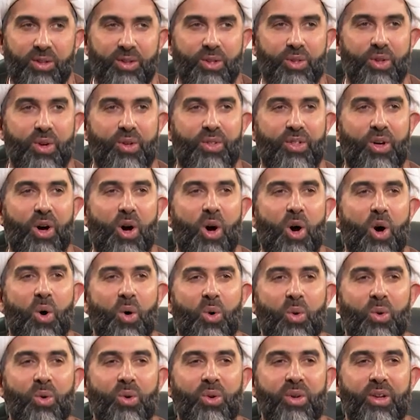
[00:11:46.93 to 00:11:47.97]
You know, the
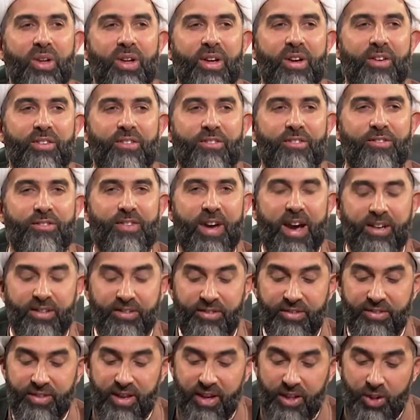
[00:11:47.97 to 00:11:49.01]
whole
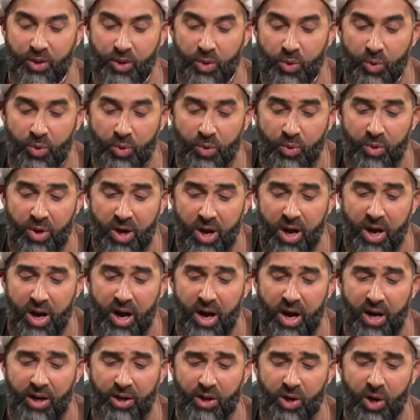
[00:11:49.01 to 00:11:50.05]
fact that you
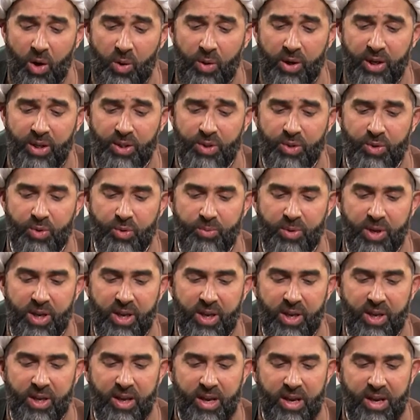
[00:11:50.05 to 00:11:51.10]
are going to
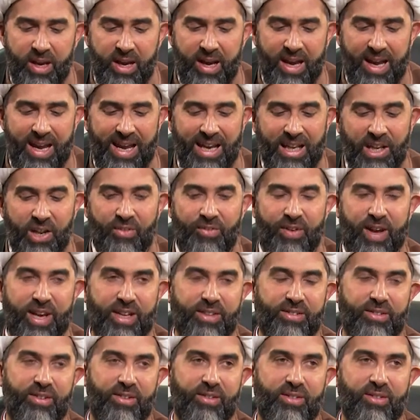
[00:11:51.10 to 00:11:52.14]
be
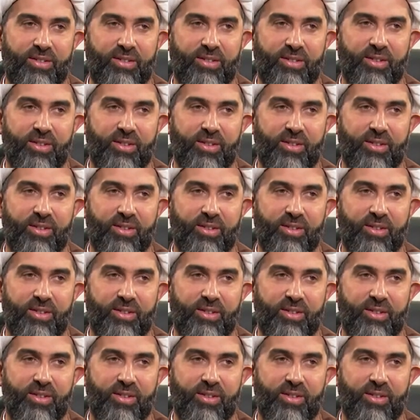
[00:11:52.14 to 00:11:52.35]
elevated.